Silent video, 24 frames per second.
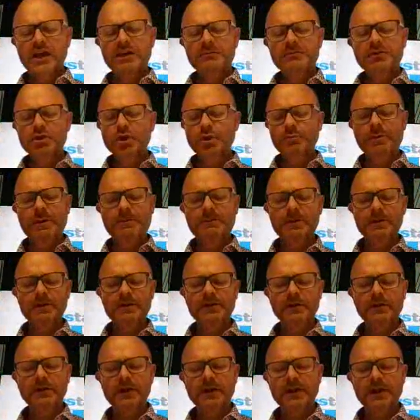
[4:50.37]
And I'm sure
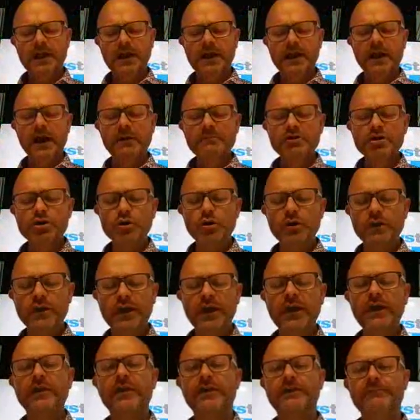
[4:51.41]
people are doing that. I'm
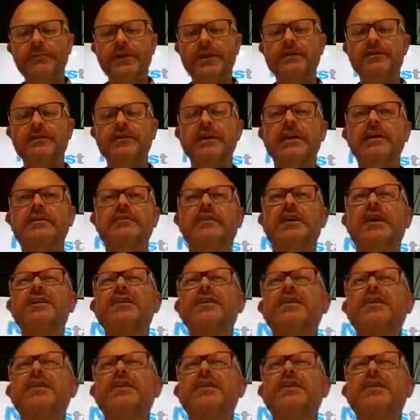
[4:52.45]
sure there have been deaths.